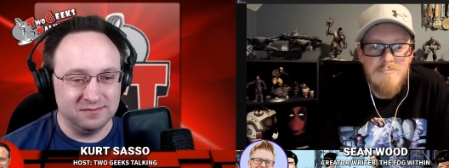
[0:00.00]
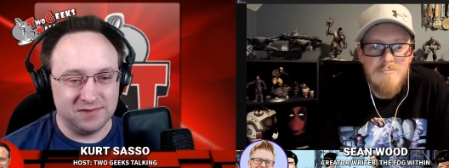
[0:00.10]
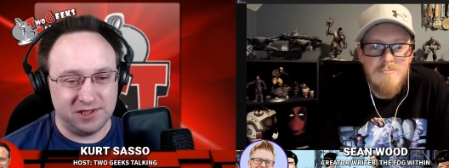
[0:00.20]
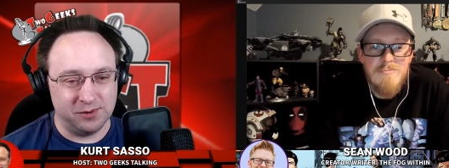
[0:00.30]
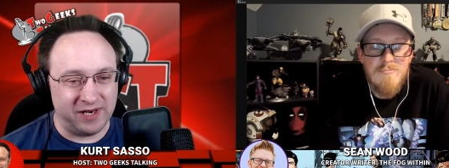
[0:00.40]

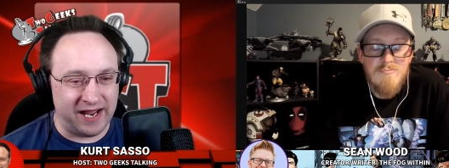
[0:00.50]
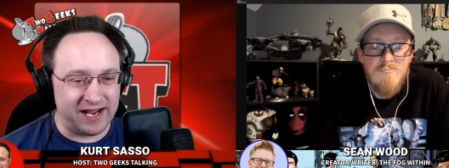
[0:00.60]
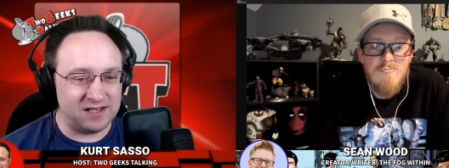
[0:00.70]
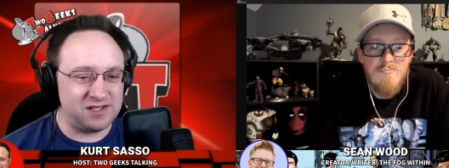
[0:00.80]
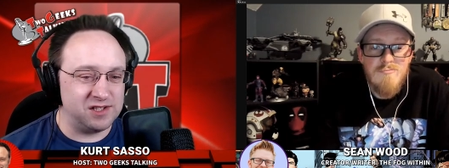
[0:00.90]
Speaker 1: to
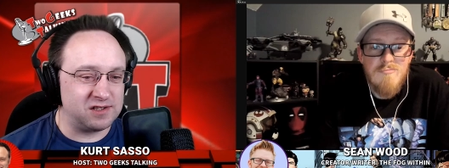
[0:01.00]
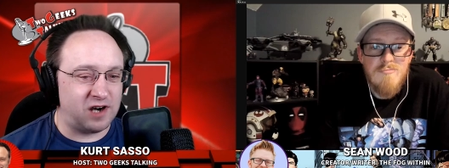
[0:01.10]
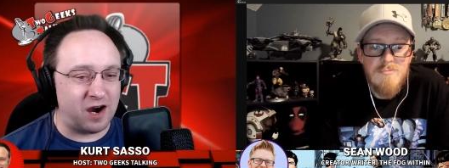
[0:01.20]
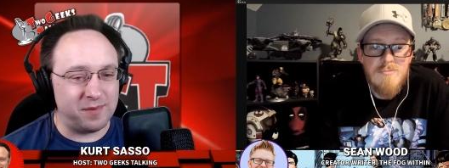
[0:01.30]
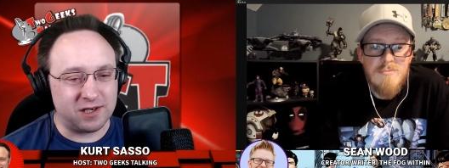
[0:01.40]
enhance your
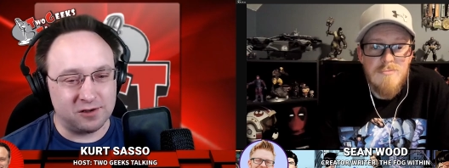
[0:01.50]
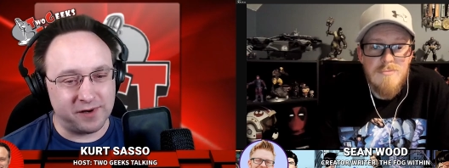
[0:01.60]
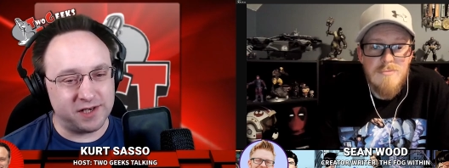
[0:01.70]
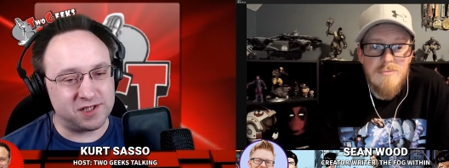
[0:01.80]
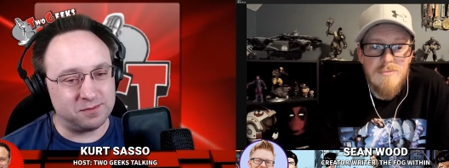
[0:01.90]
comic
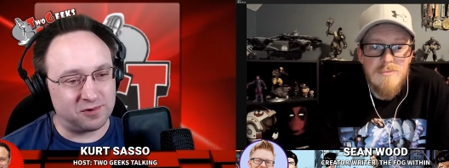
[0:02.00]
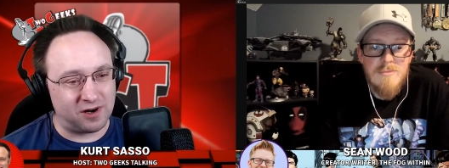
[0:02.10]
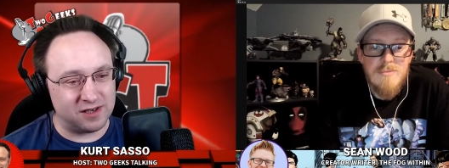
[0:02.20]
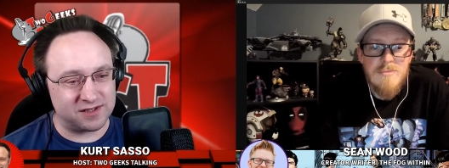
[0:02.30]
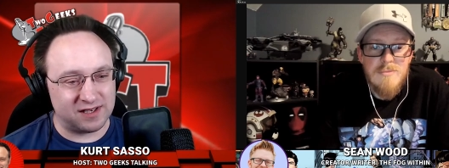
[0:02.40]
creation
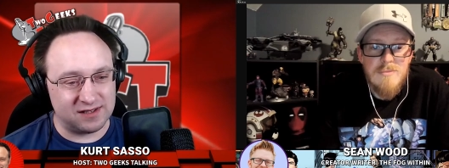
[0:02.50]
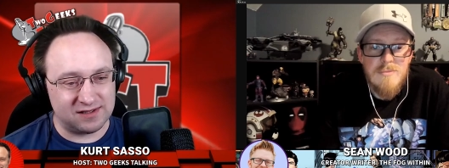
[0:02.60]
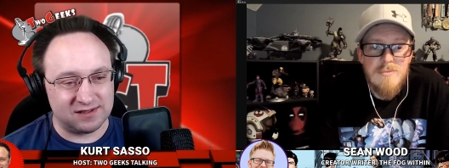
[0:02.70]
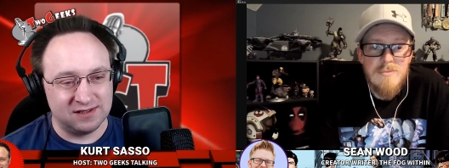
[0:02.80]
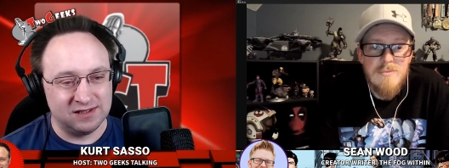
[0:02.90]

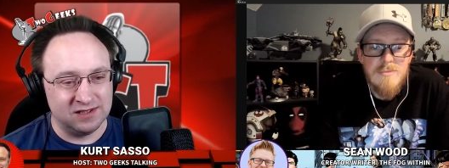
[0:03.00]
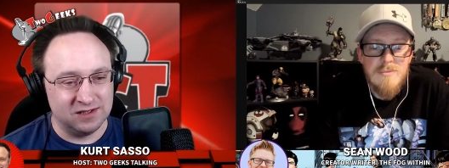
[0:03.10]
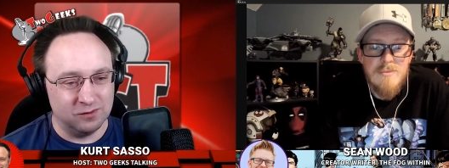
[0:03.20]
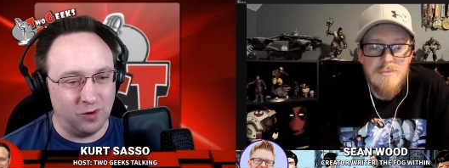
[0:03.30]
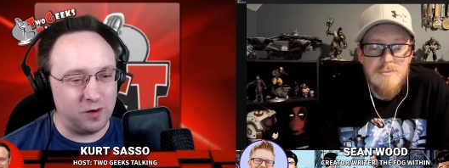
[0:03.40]
process,
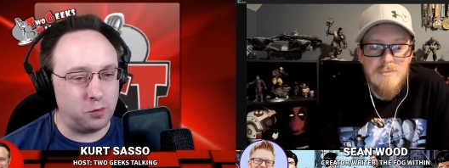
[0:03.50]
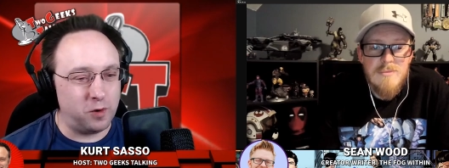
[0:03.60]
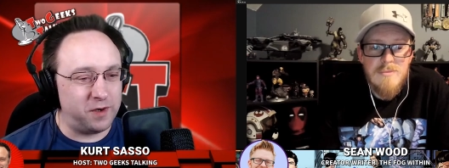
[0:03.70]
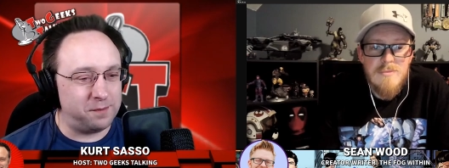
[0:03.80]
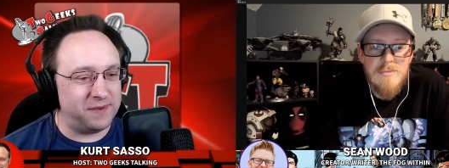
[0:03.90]
what
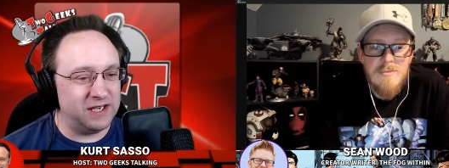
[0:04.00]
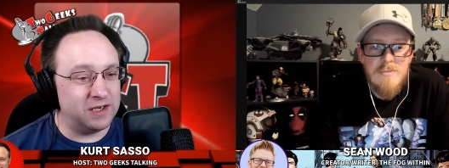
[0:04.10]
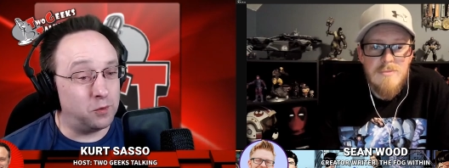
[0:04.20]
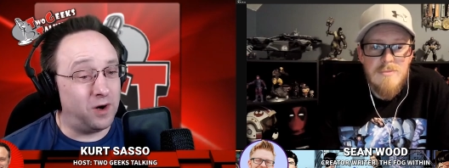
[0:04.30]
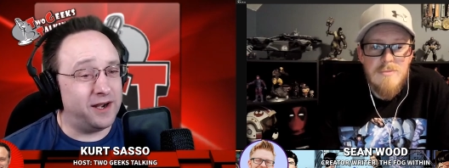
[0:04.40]
would it be
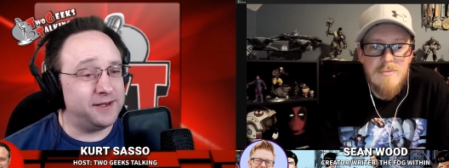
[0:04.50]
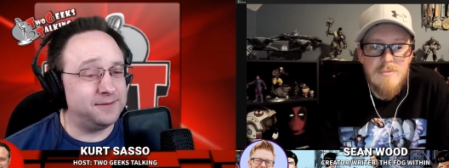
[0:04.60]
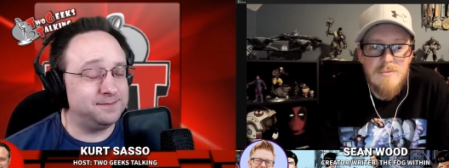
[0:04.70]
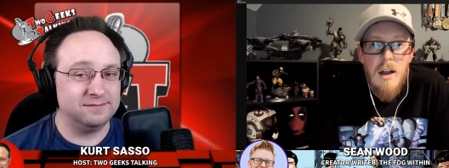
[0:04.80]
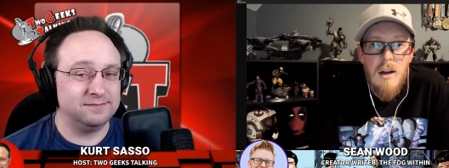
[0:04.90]
and why?
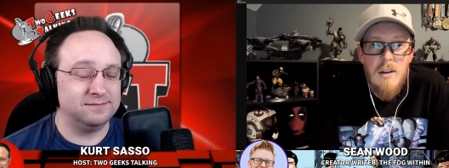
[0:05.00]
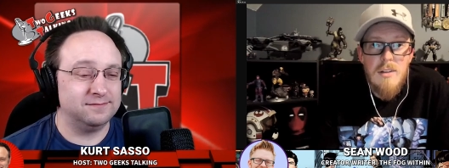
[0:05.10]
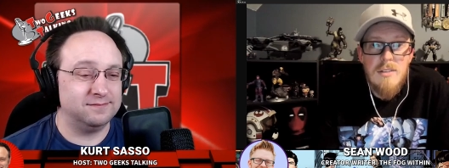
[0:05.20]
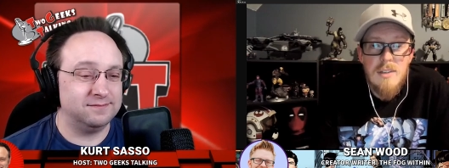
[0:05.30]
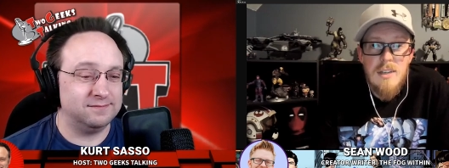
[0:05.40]

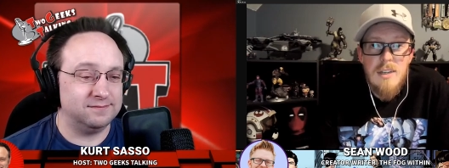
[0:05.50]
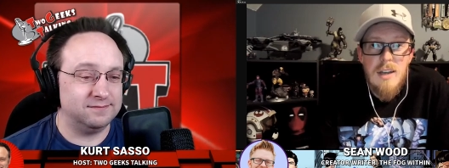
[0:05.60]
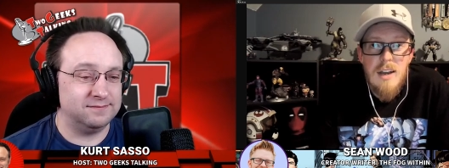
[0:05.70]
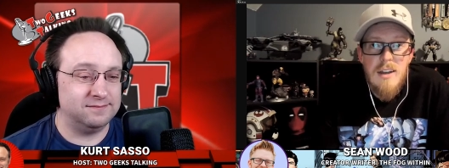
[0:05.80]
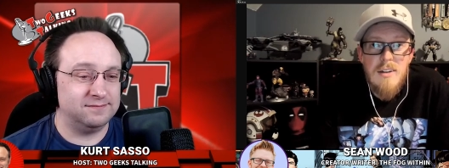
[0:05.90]
Speaker 2: Honestly,
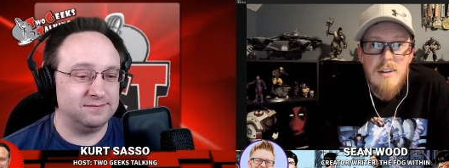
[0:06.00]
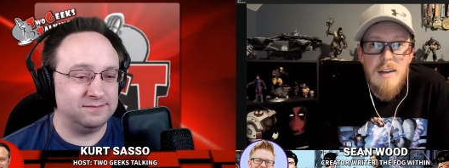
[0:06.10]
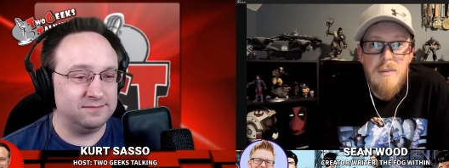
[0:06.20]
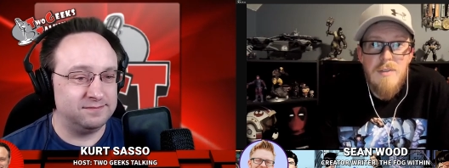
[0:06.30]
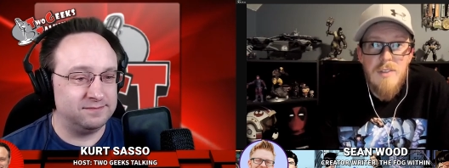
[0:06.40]

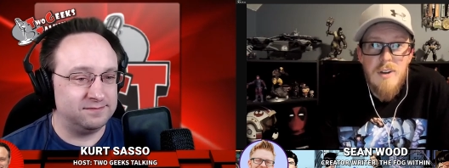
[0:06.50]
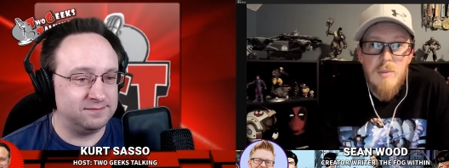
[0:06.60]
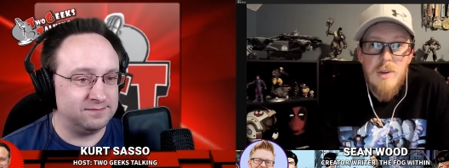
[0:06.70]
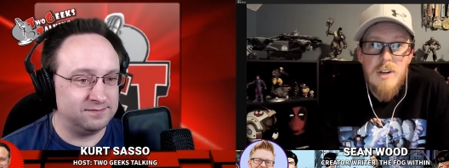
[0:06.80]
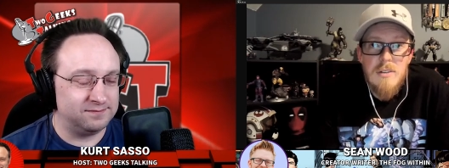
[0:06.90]
I've thought
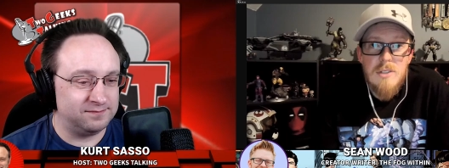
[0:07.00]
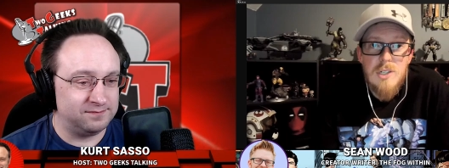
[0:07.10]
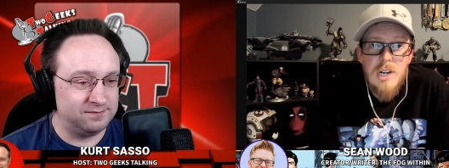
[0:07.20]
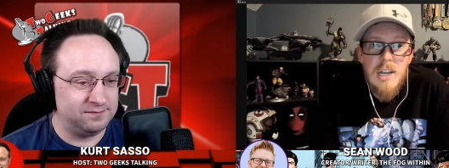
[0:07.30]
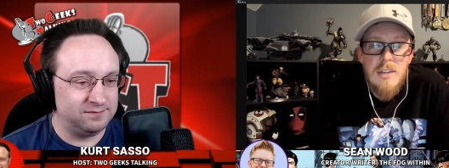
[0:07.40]
about
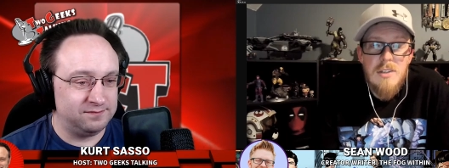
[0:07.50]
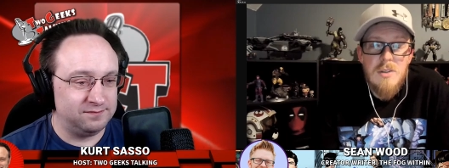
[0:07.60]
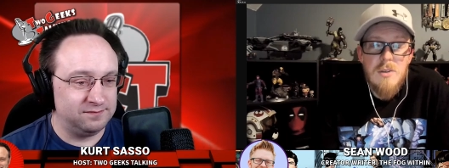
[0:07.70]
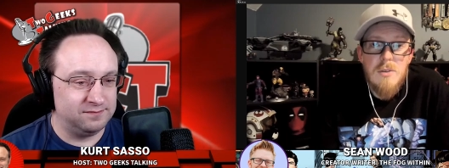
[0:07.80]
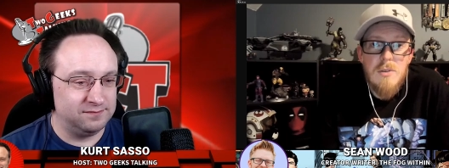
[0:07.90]
trying to
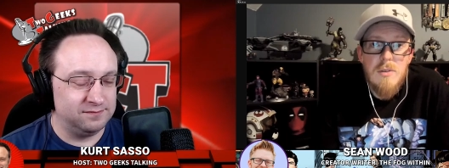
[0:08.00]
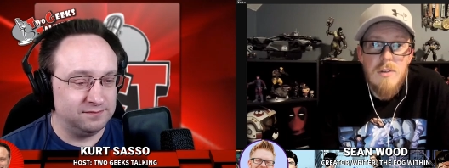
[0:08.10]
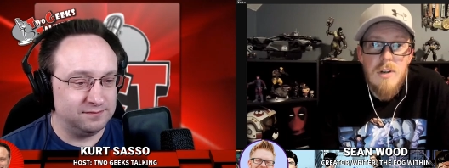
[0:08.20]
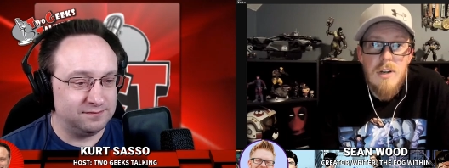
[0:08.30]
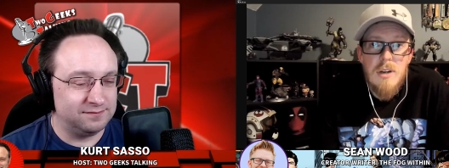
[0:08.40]

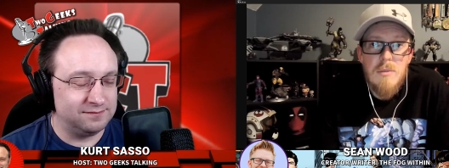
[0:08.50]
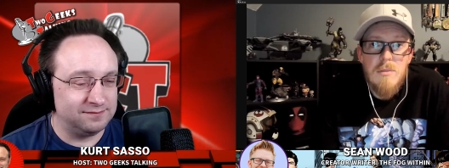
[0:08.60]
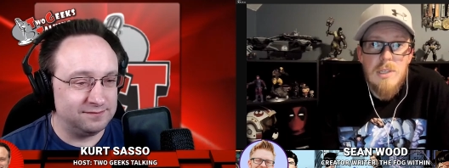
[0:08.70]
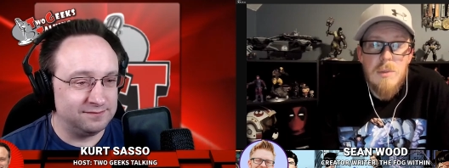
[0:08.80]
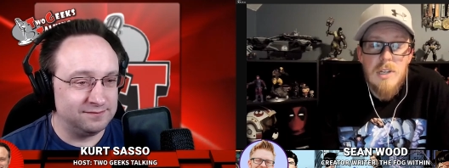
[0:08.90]
do
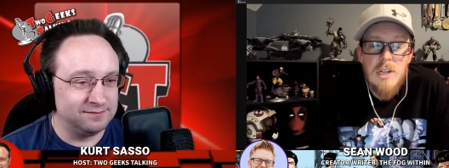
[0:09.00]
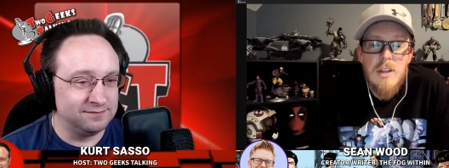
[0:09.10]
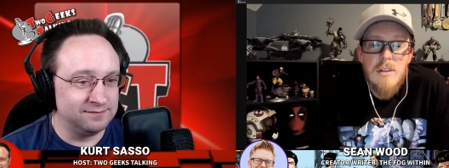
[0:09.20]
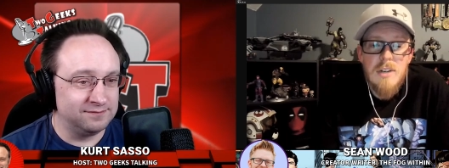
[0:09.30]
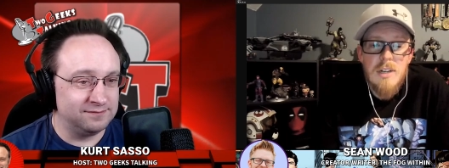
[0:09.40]
some of the
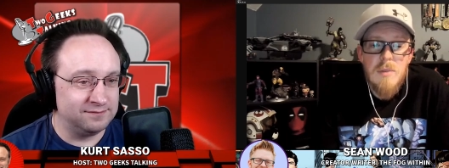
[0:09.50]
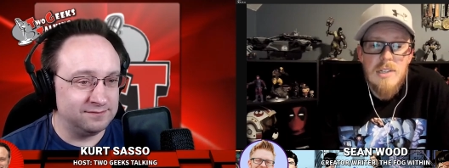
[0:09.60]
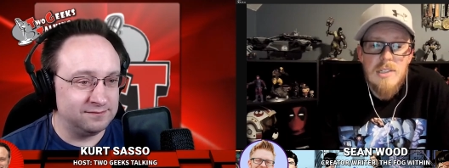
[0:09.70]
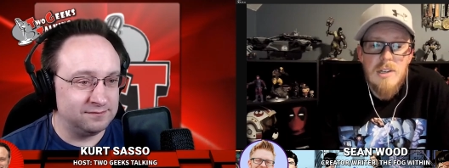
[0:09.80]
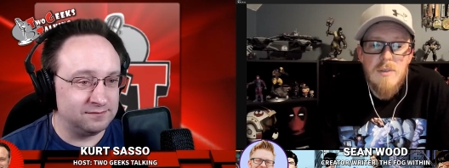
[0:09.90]
coloring
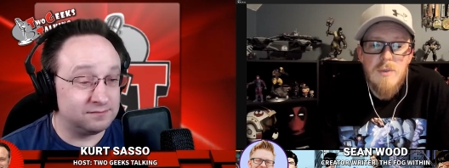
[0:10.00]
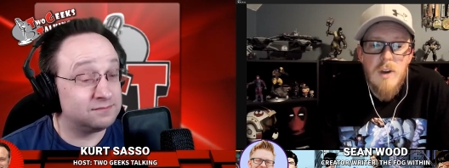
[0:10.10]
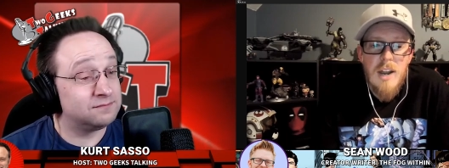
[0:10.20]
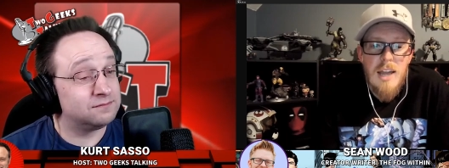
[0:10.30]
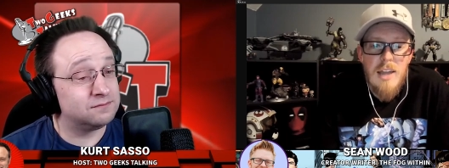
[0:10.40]
myself, where I